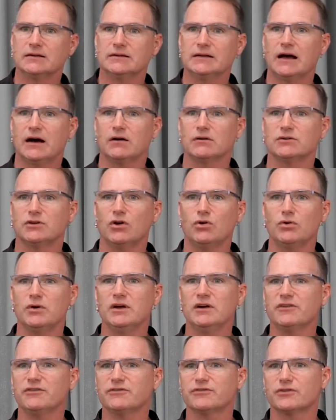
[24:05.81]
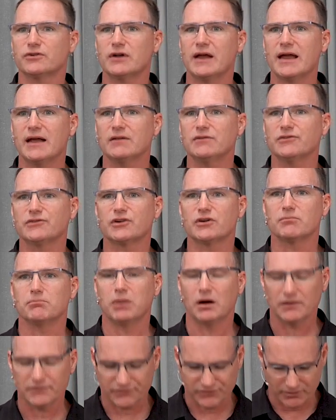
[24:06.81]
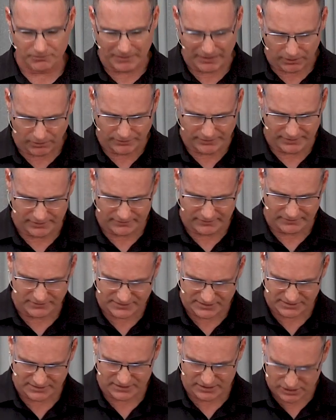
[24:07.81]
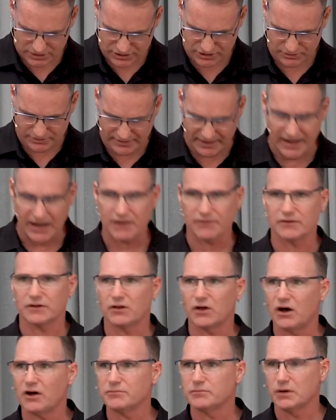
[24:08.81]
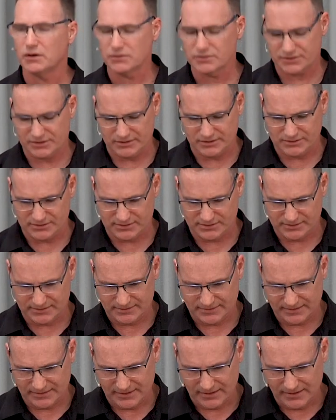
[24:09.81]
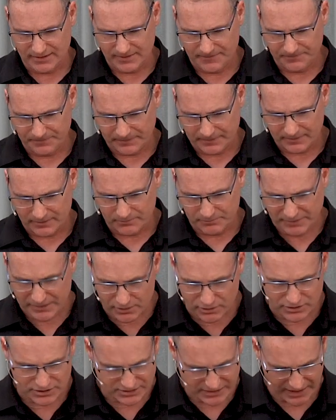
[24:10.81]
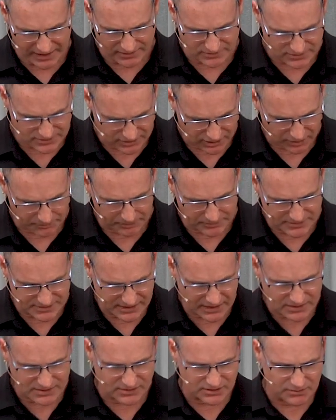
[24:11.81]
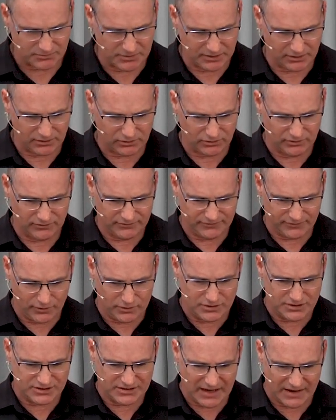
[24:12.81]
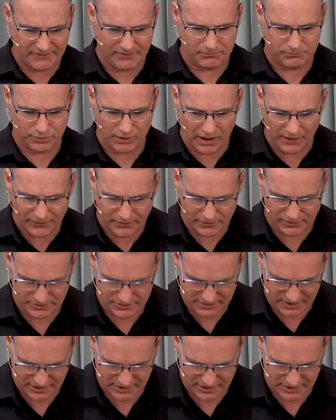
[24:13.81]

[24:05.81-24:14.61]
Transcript: Now, no ifs or ands or buts about it. This is the issue at hand, the law of Moses. Peter stands up and says in the middle of verse 7 Brothers,